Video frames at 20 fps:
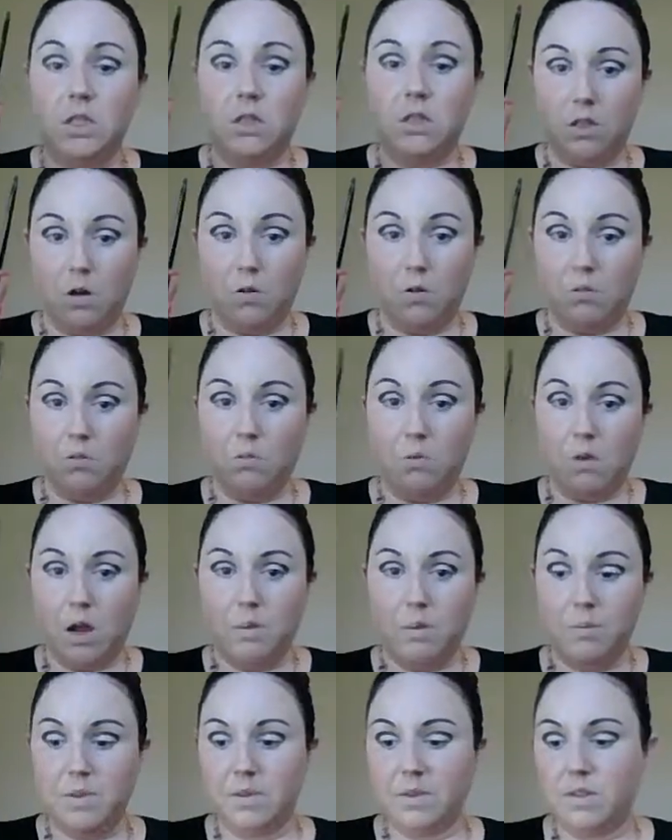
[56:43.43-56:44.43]
Don't
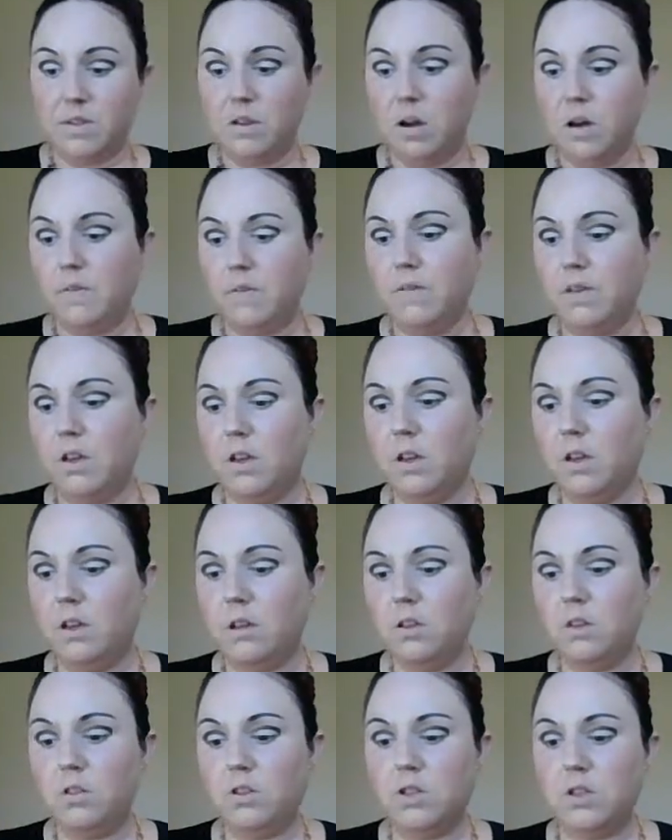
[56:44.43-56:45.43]
wipe this off yet,
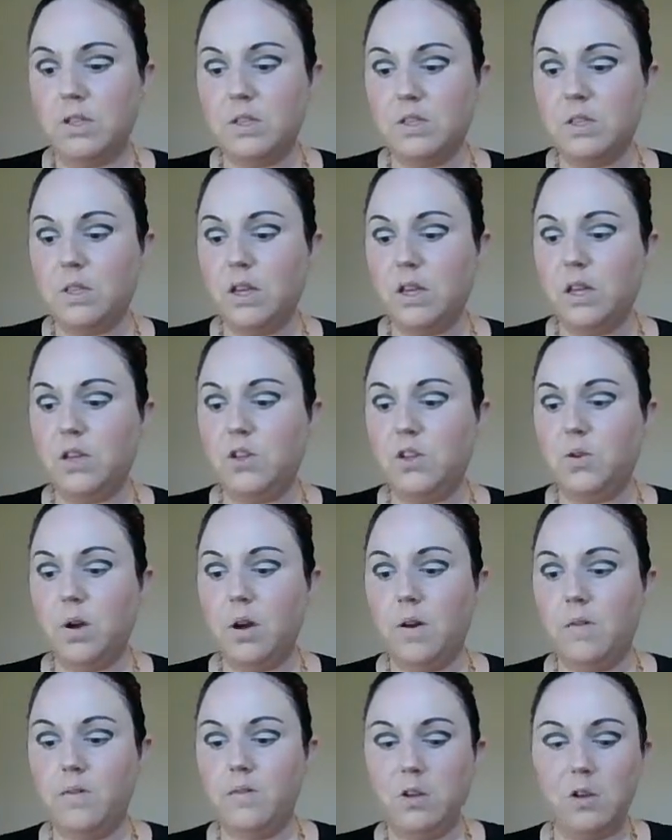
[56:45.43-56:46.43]
just in case you
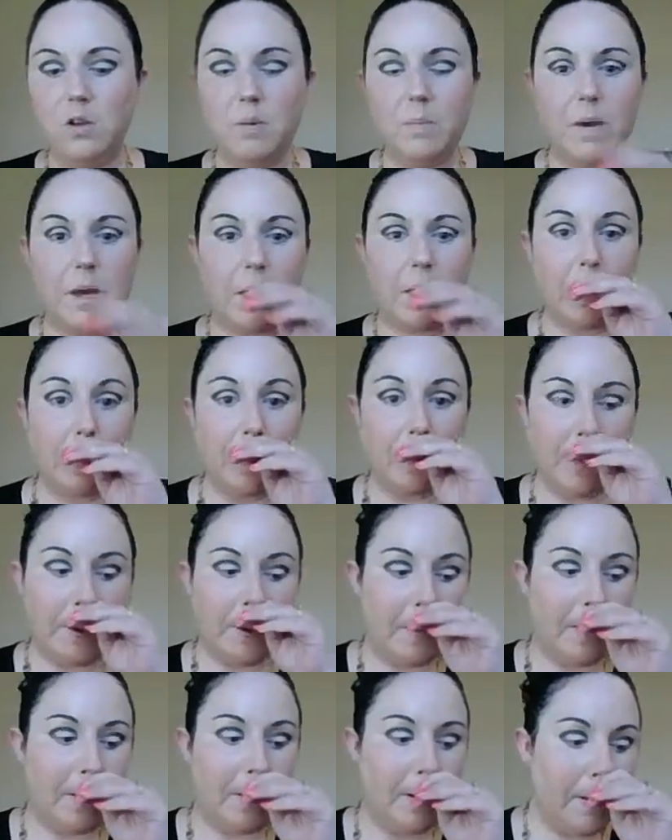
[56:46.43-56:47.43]
have to go back in
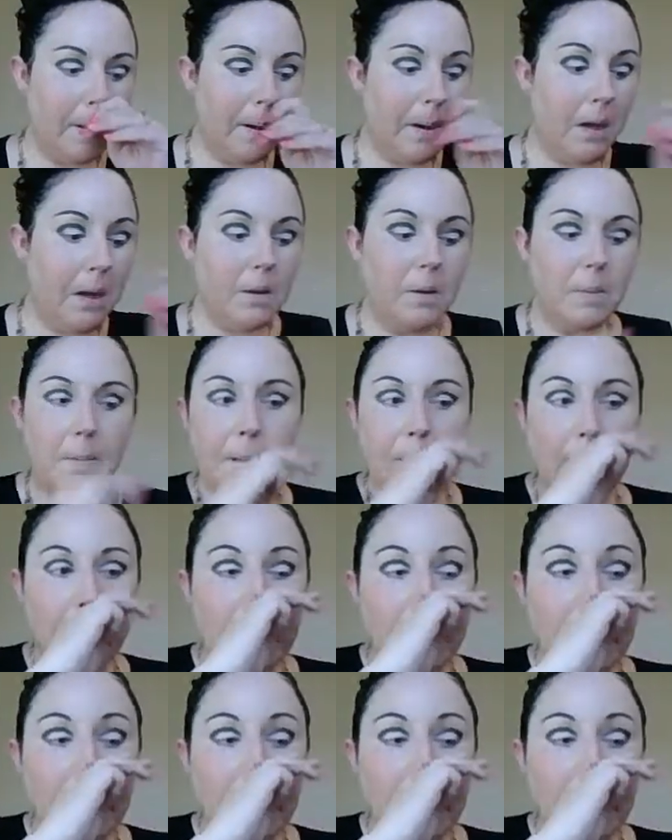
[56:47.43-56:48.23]
there. Ah, my...